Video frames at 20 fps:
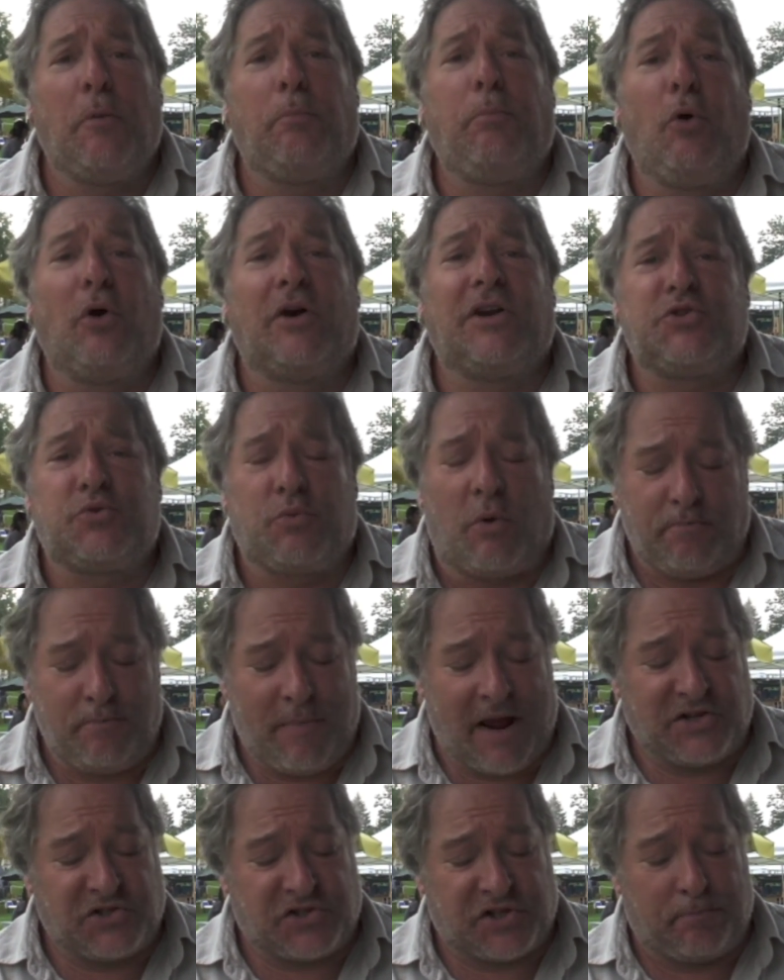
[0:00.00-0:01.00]
pork is what
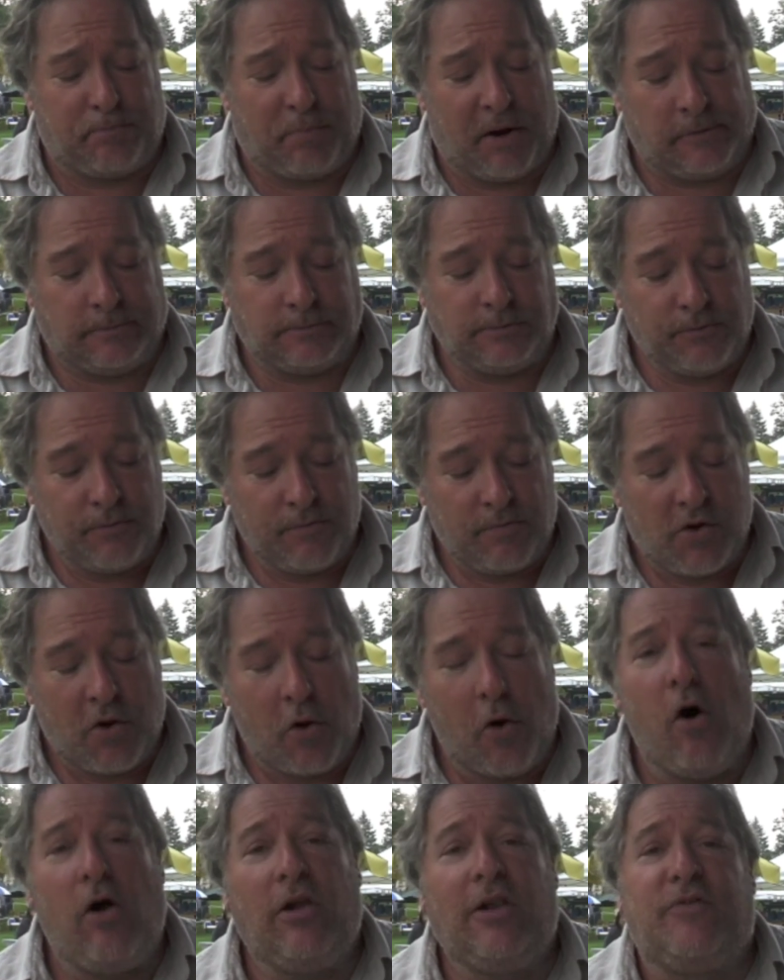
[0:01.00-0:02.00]
makes it, but
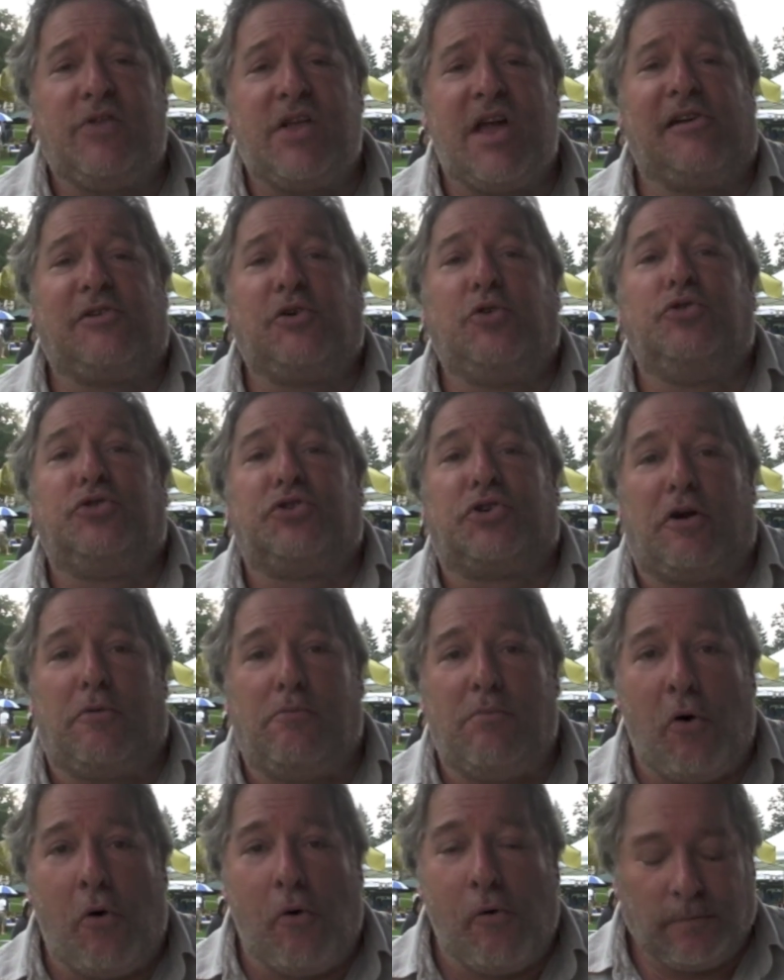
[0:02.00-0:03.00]
all of the
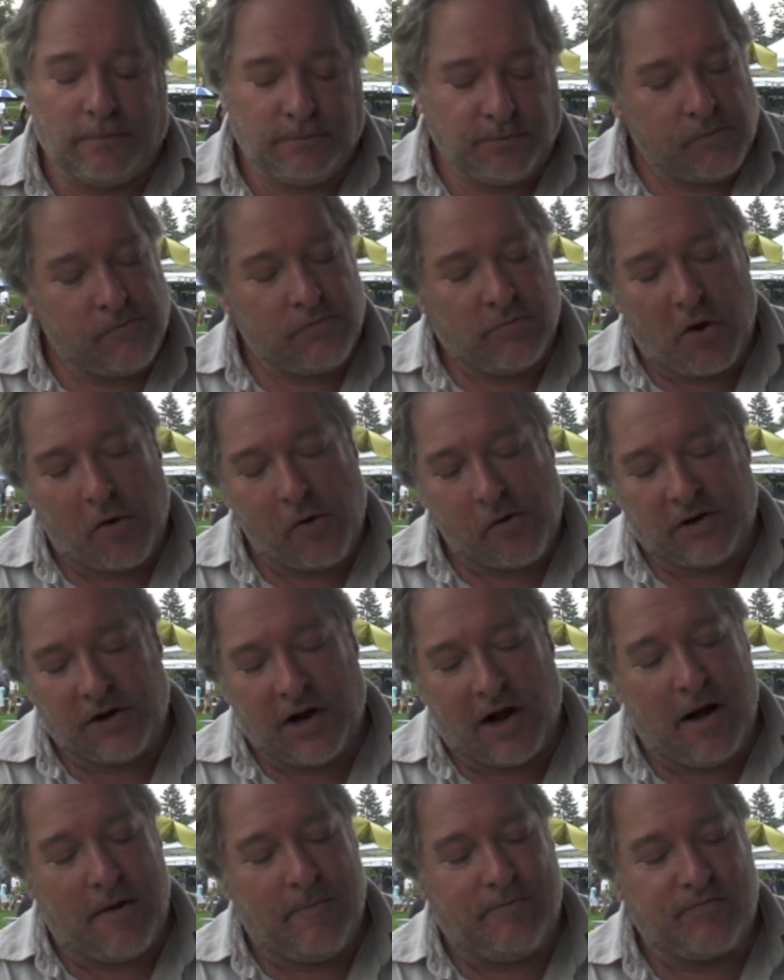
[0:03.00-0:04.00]
accoutrements,
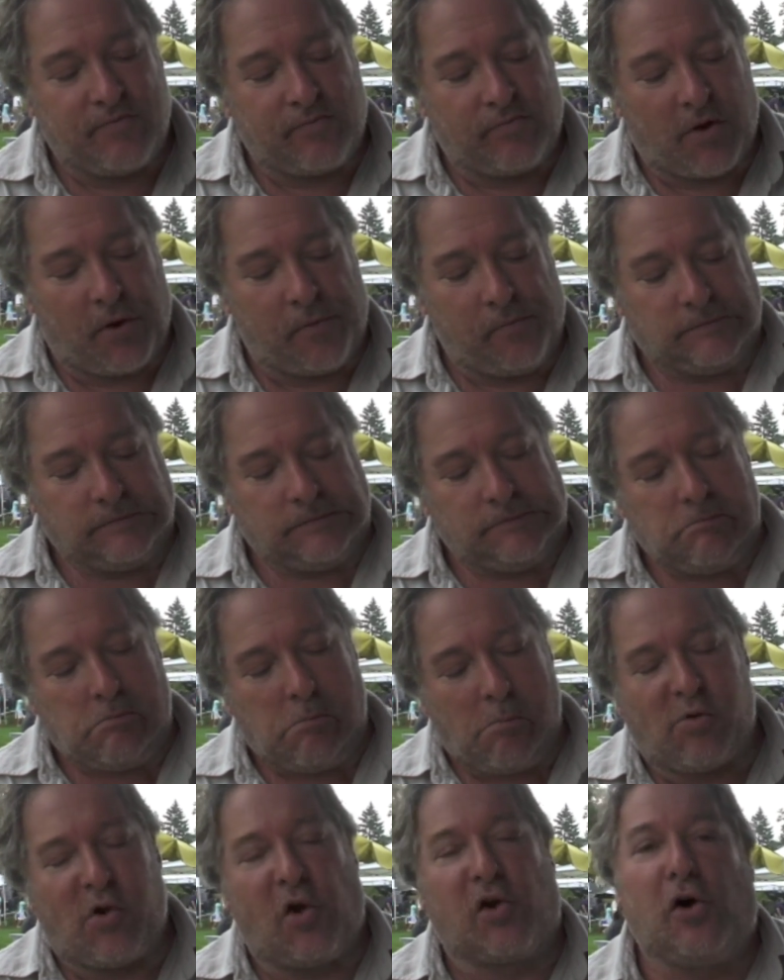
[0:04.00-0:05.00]

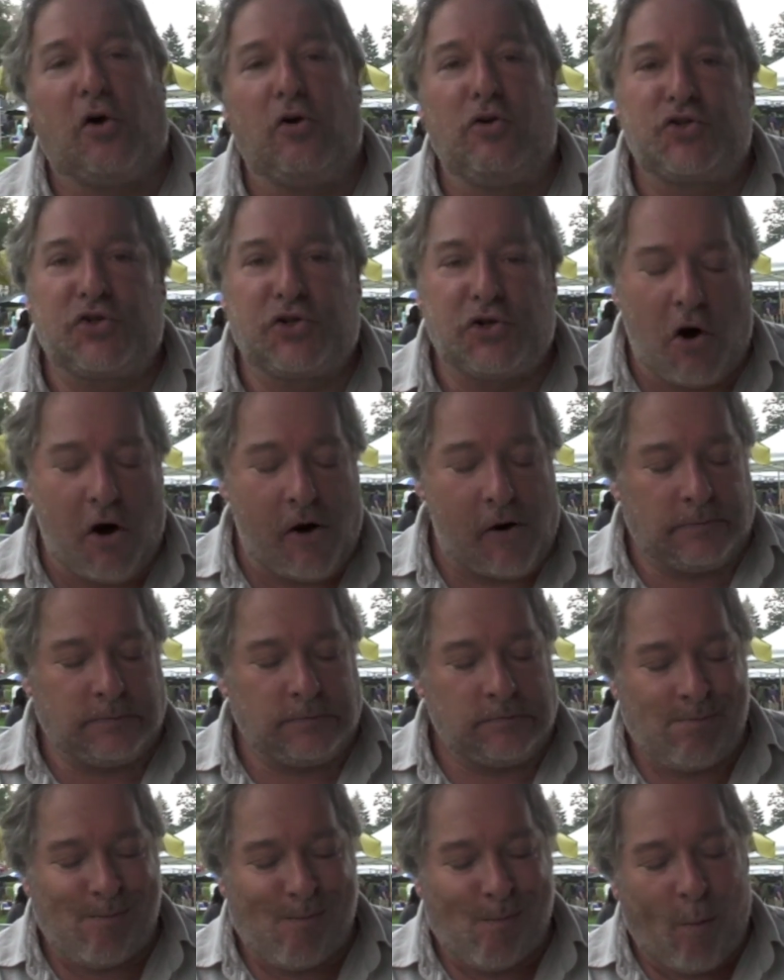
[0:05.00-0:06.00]
the
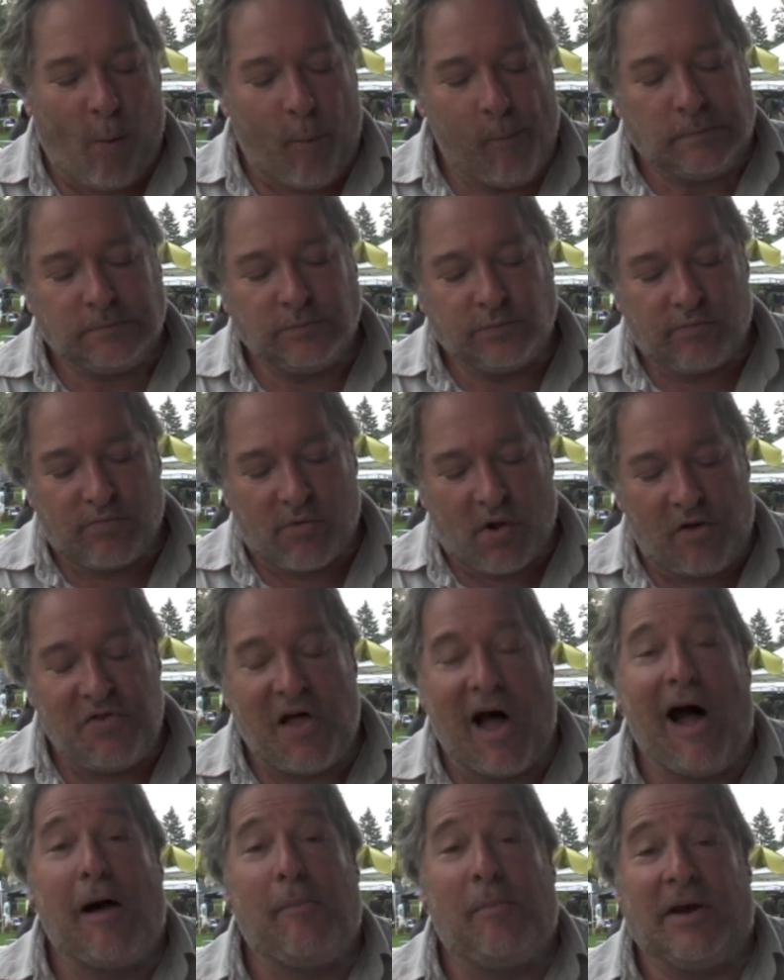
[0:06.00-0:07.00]
coleslaw,
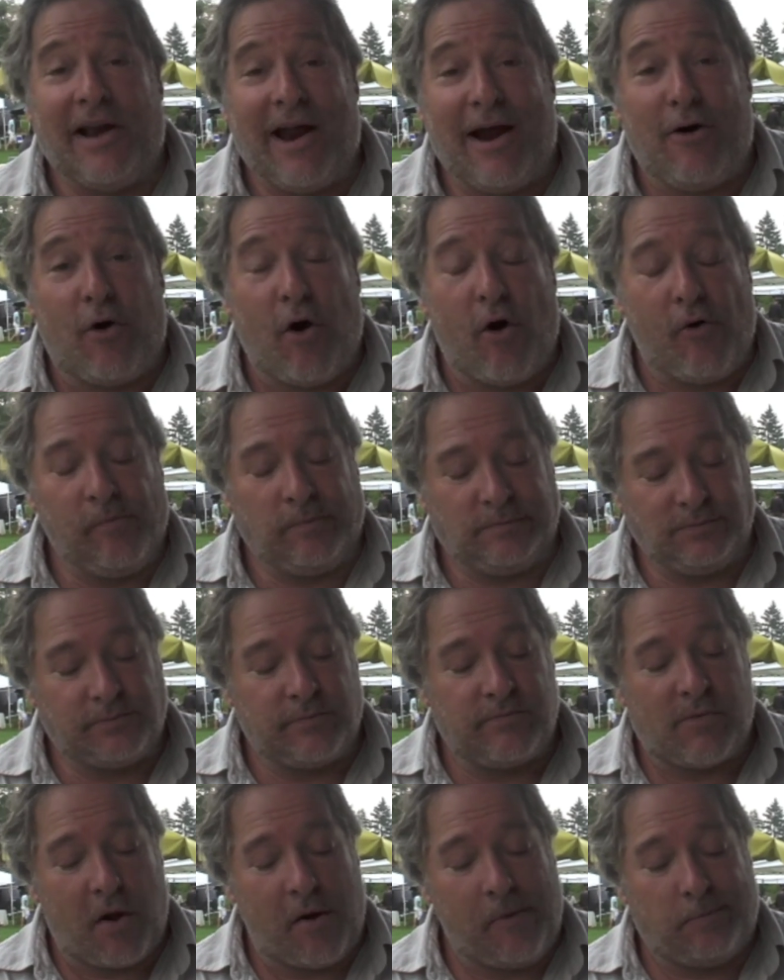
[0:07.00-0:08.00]
the habanero
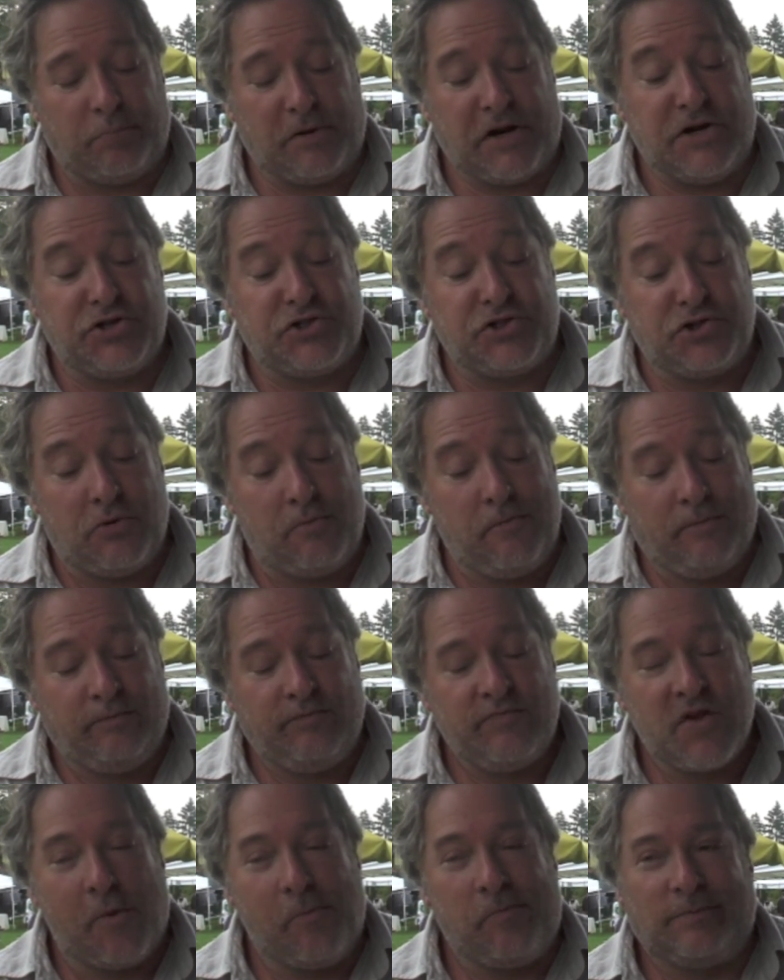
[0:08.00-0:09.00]
peach,
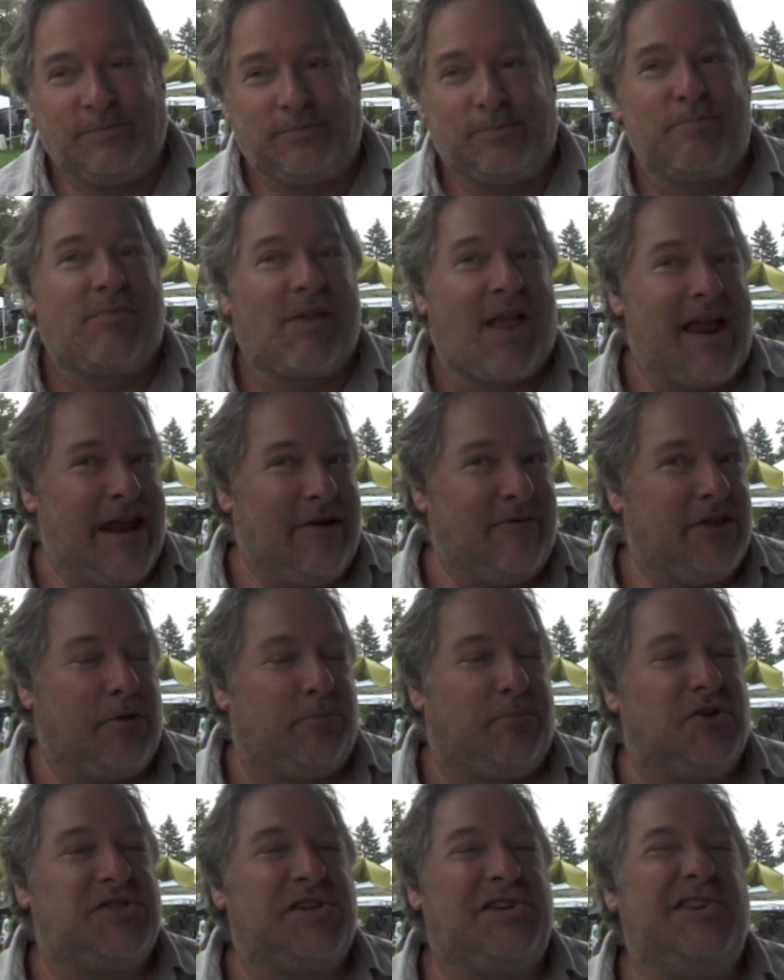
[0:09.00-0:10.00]
even the
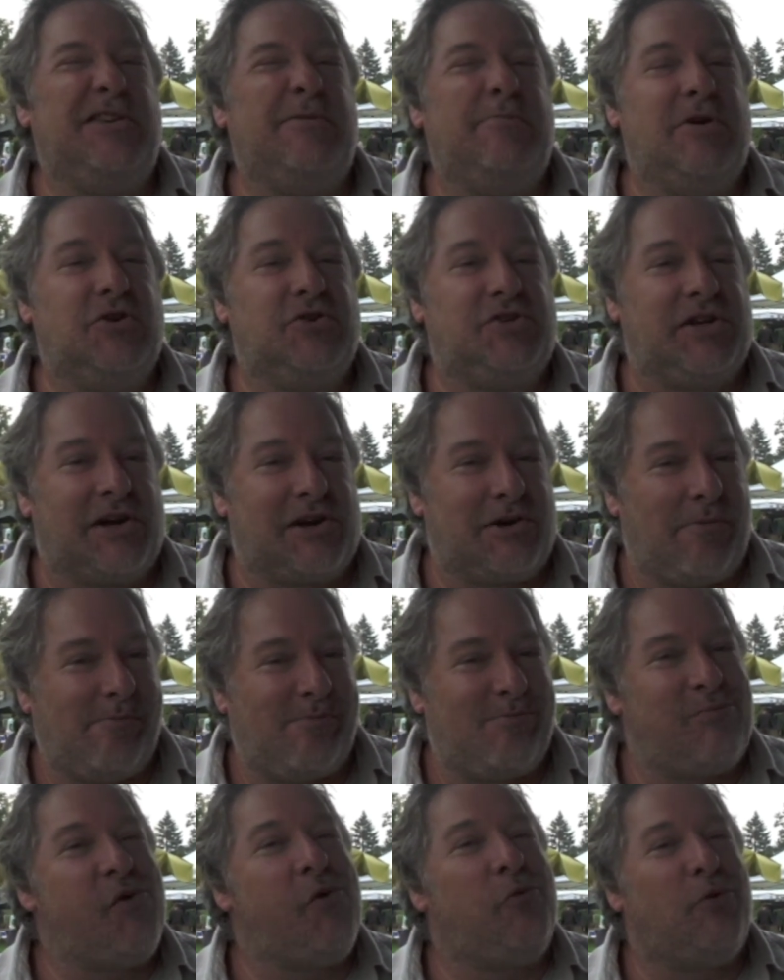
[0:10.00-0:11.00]
Brazilian music
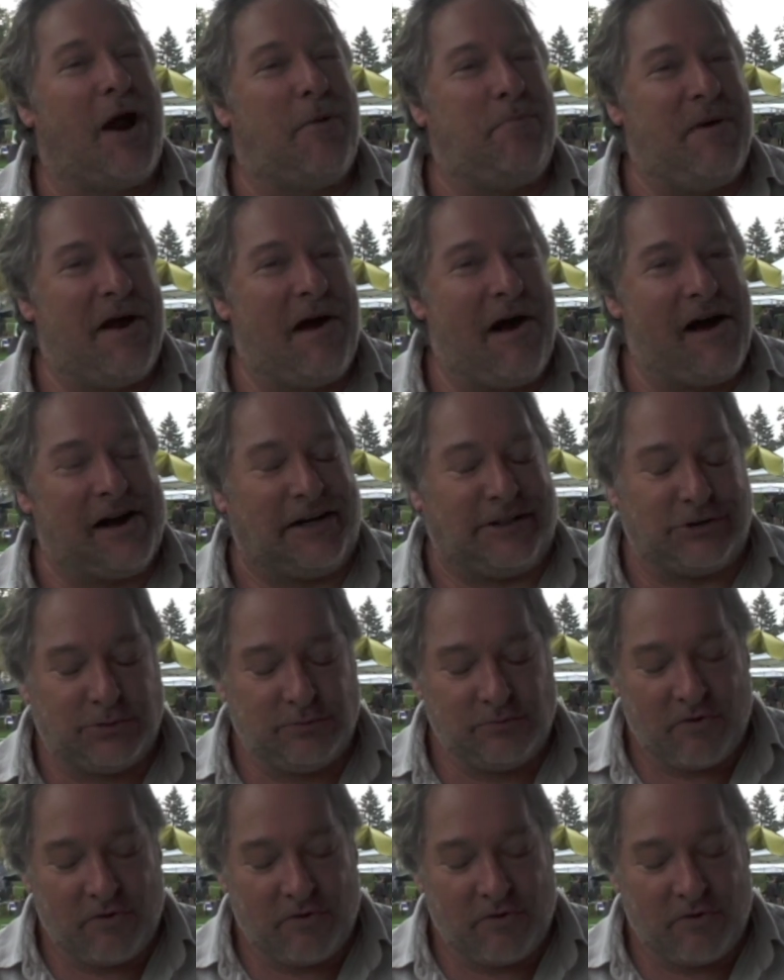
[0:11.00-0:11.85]
right behind,